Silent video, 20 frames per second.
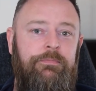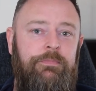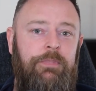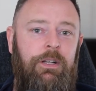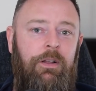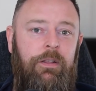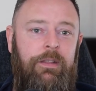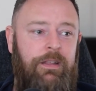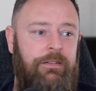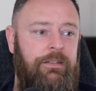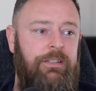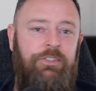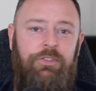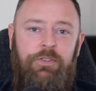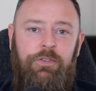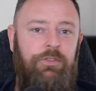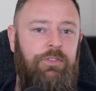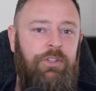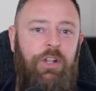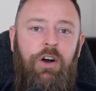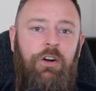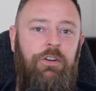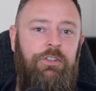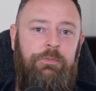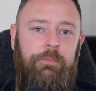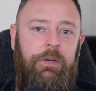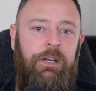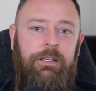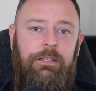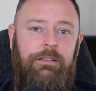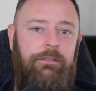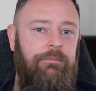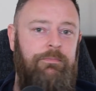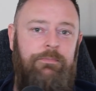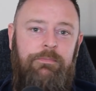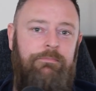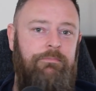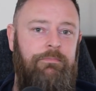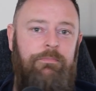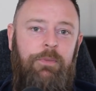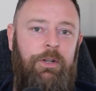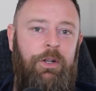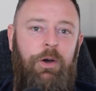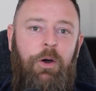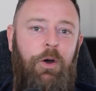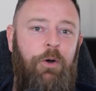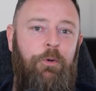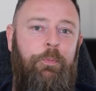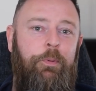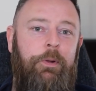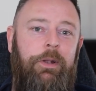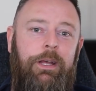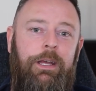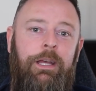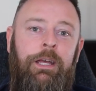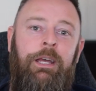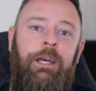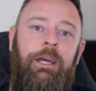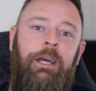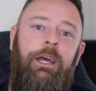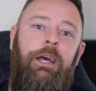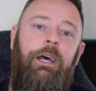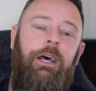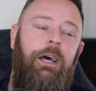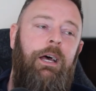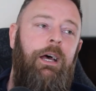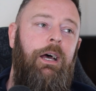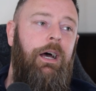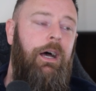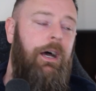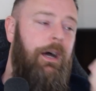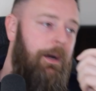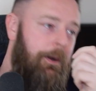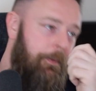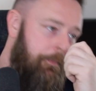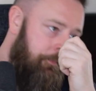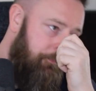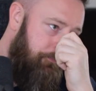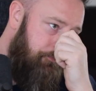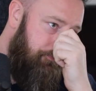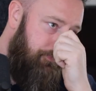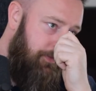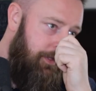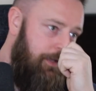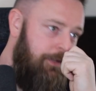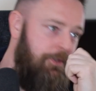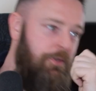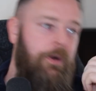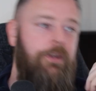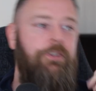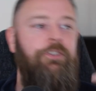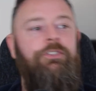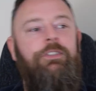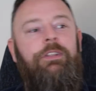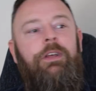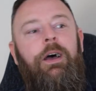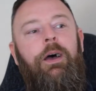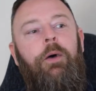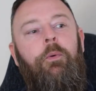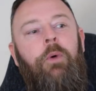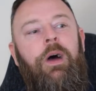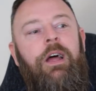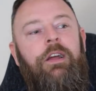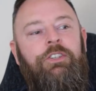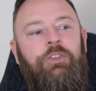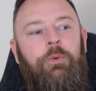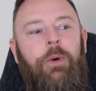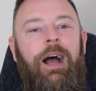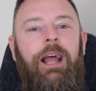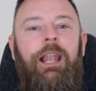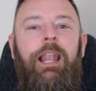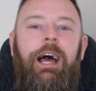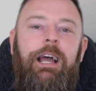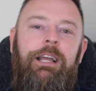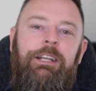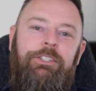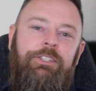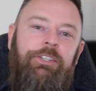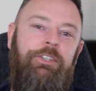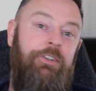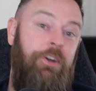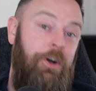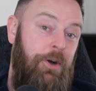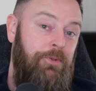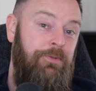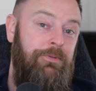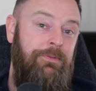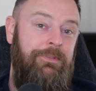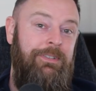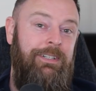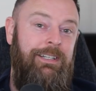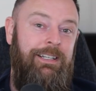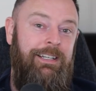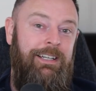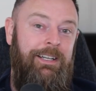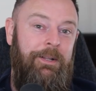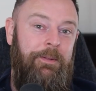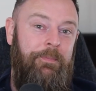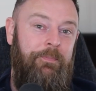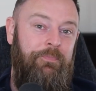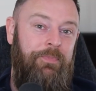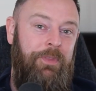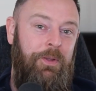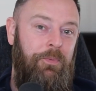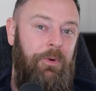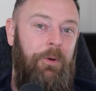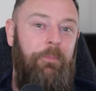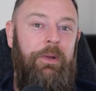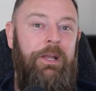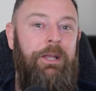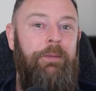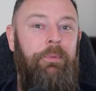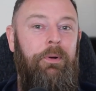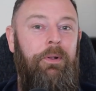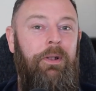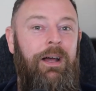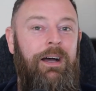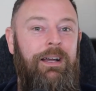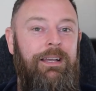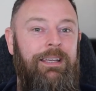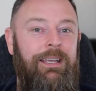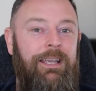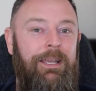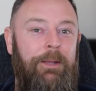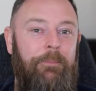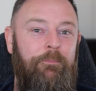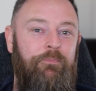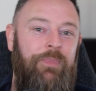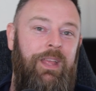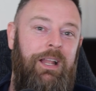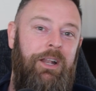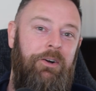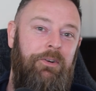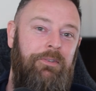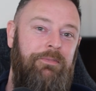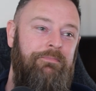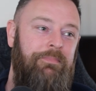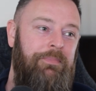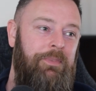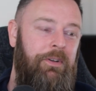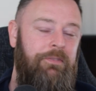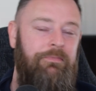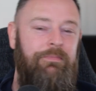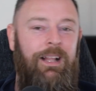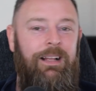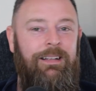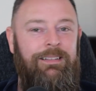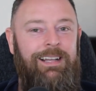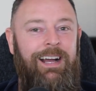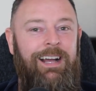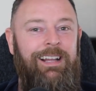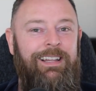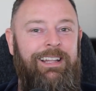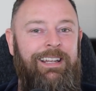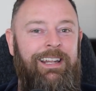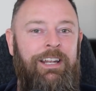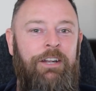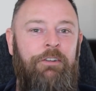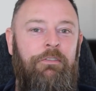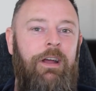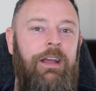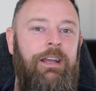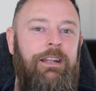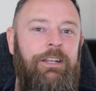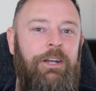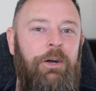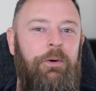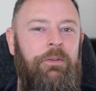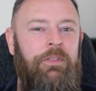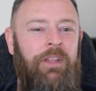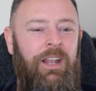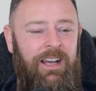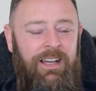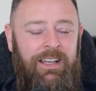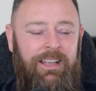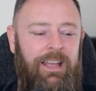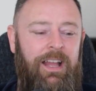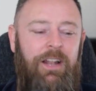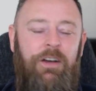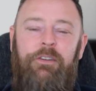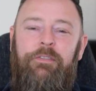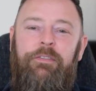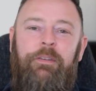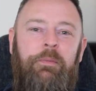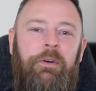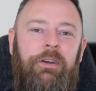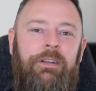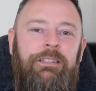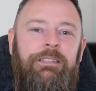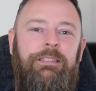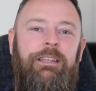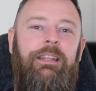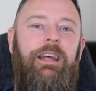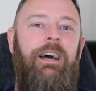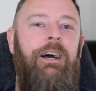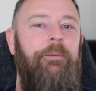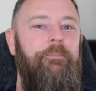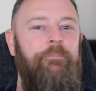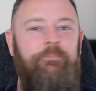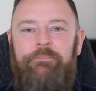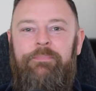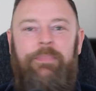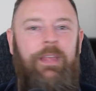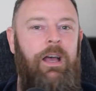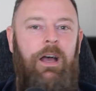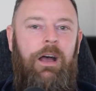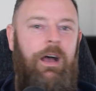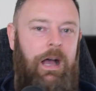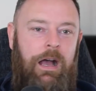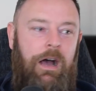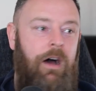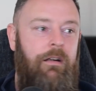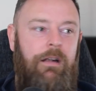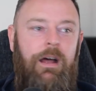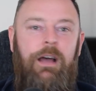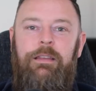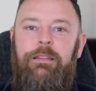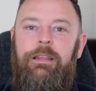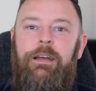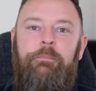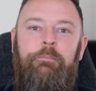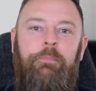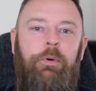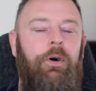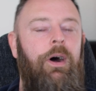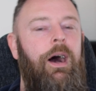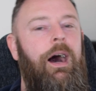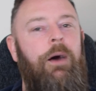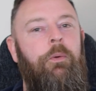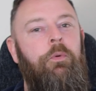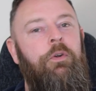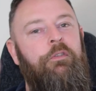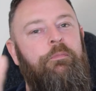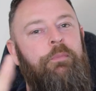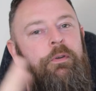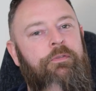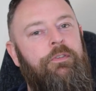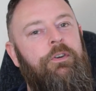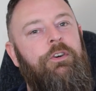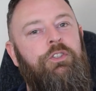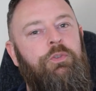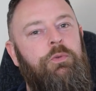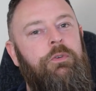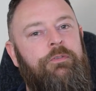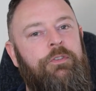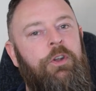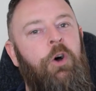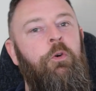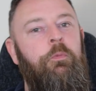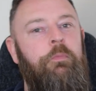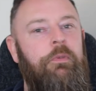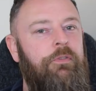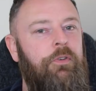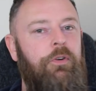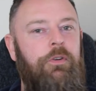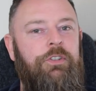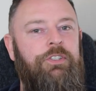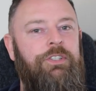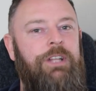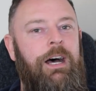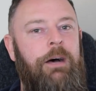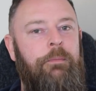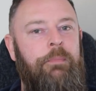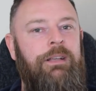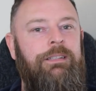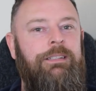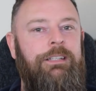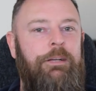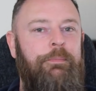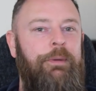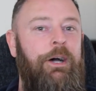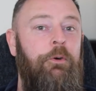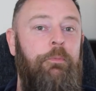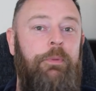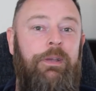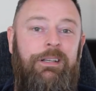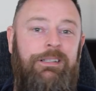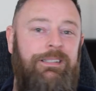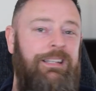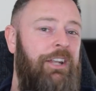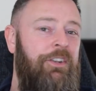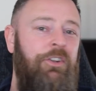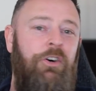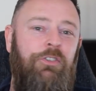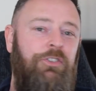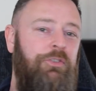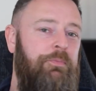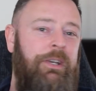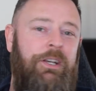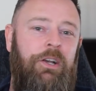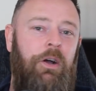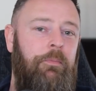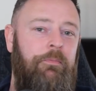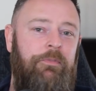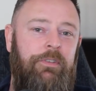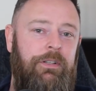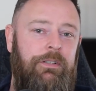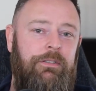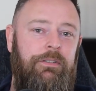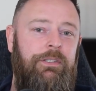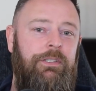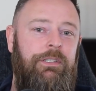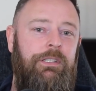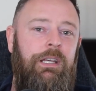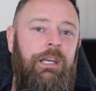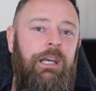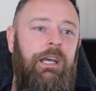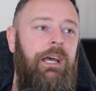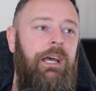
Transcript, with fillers: You know, that this door's locked, mate. We don't open it. Um, so I just where so I like to know what people like you know, not like dialing in a radio and they're like, get off, I'm not into that. All right then, but I would have preferred to have known before I start messing about because that knocks me confidence.